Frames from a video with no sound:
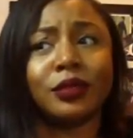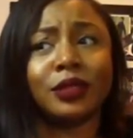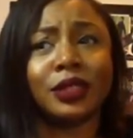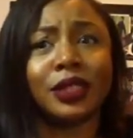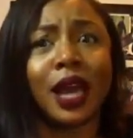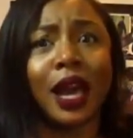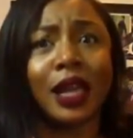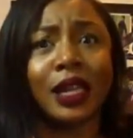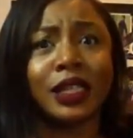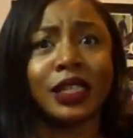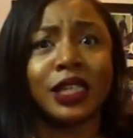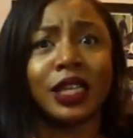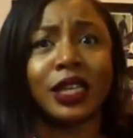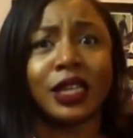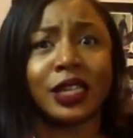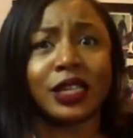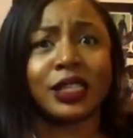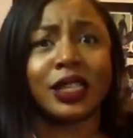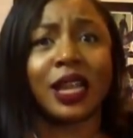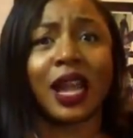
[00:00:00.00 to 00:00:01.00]
It's kind of
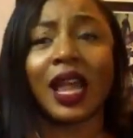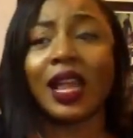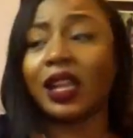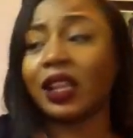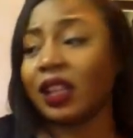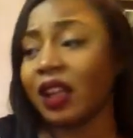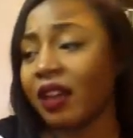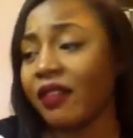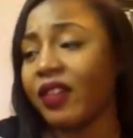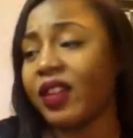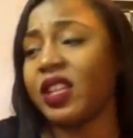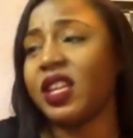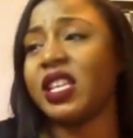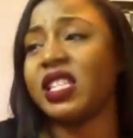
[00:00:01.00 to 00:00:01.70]
genius and I love it.